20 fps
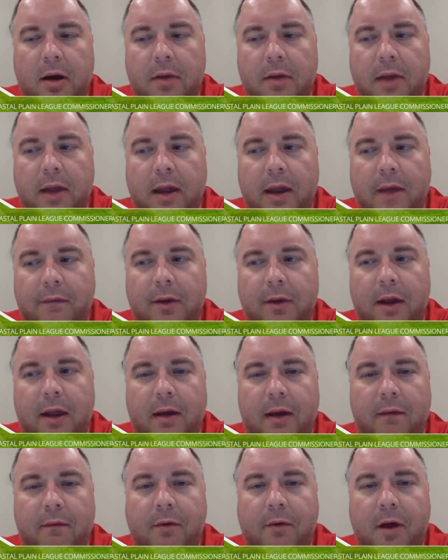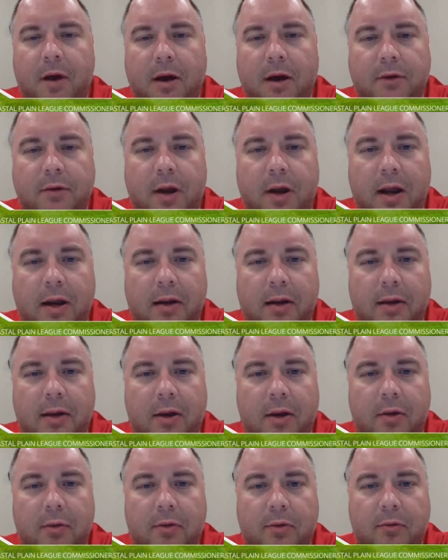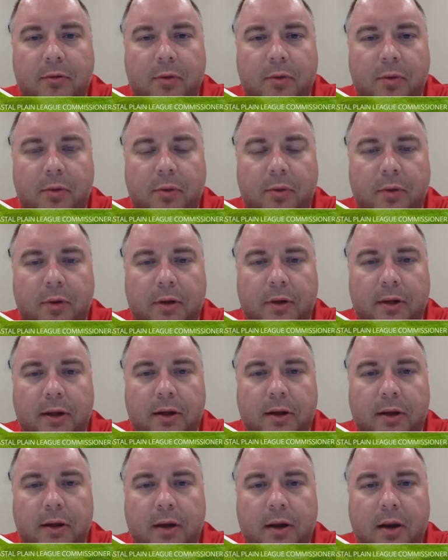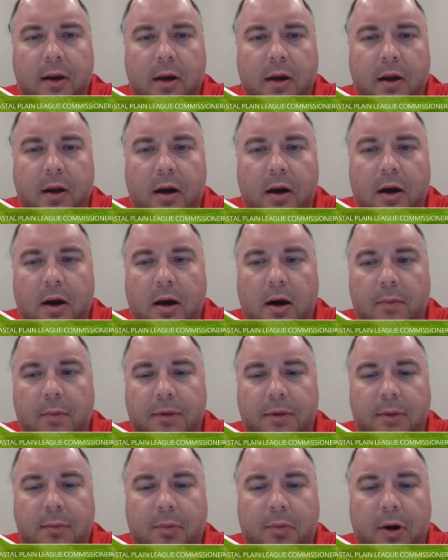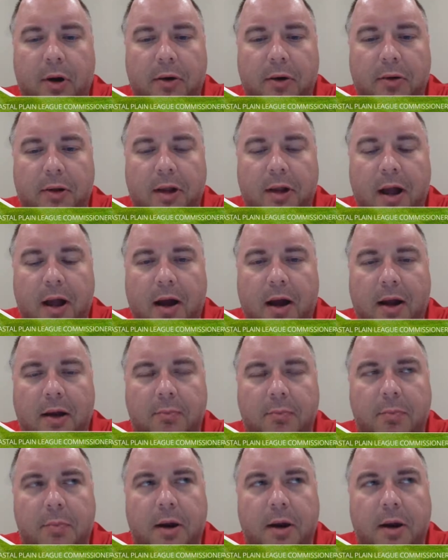They have to have contracts that are through the league that the players sign.